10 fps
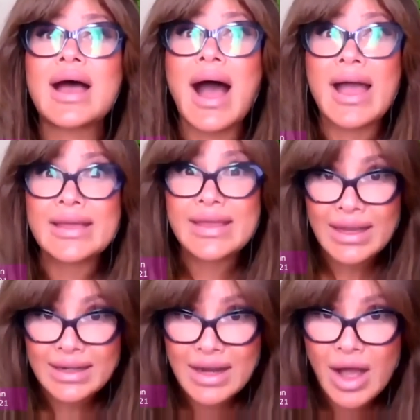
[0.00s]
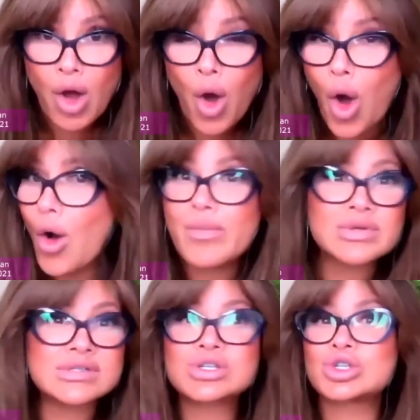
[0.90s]
I can
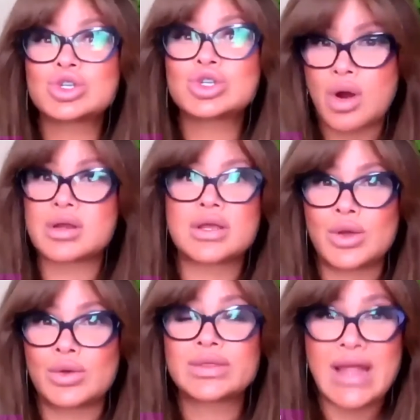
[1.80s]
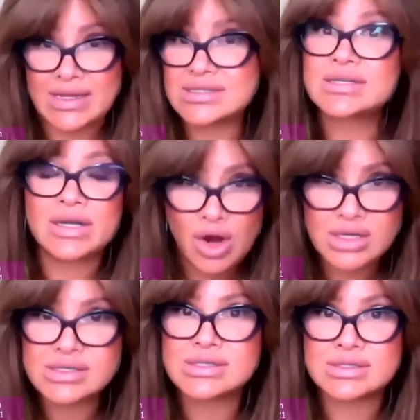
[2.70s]
almost assure you that's a
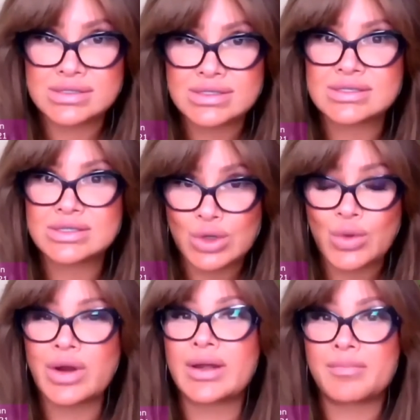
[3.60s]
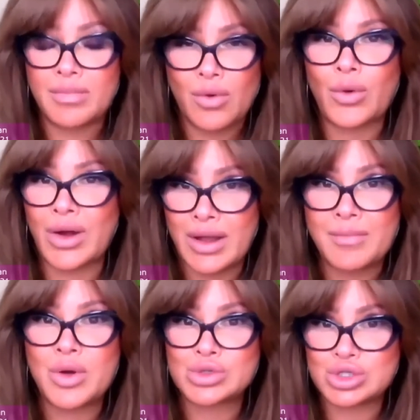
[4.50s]
narcissist or an, or an
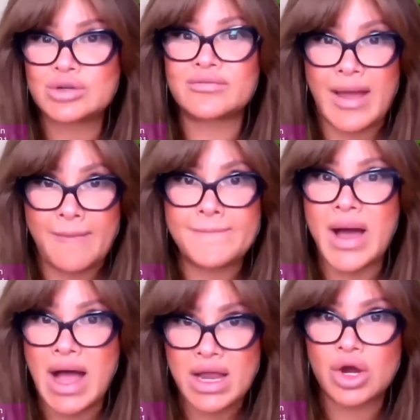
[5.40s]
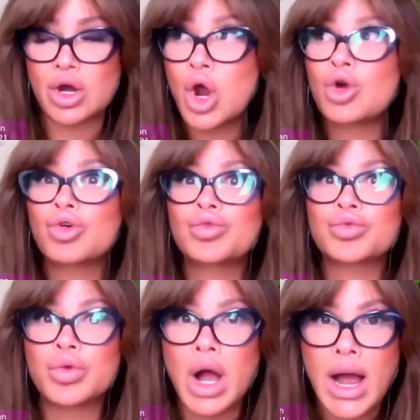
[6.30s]
emotional vampire.
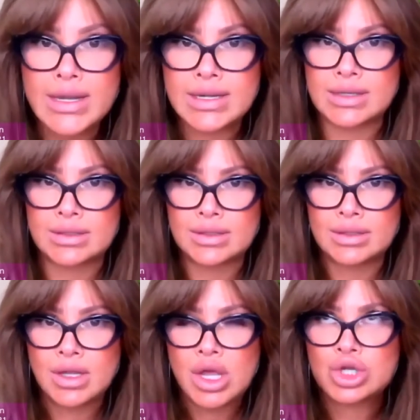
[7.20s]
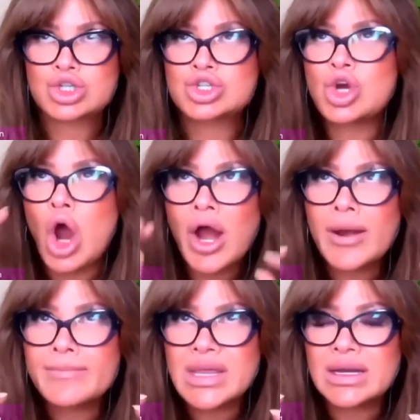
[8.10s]
Run.
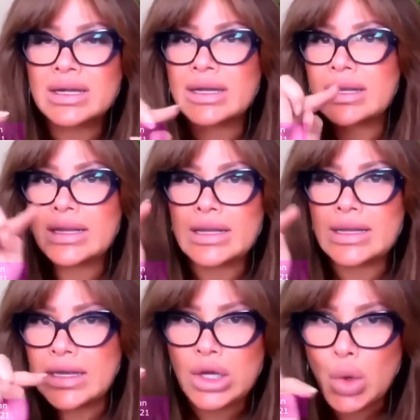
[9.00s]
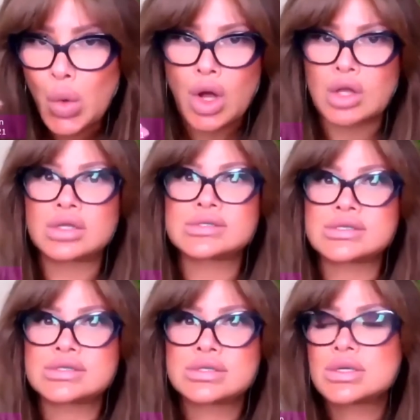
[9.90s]
Charming
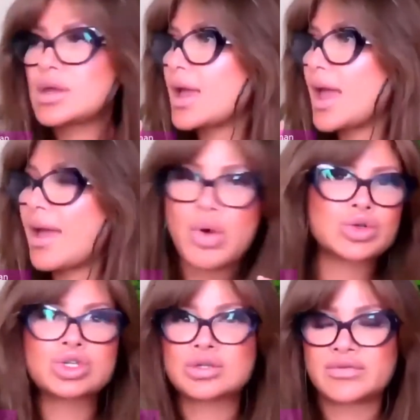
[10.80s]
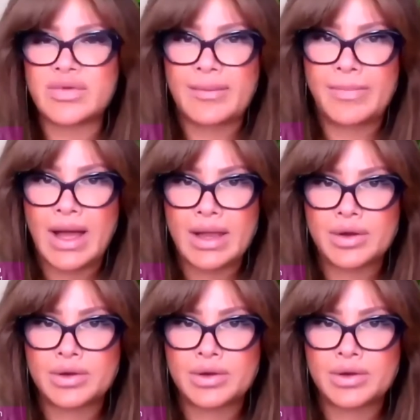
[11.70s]
equals emotional vampire.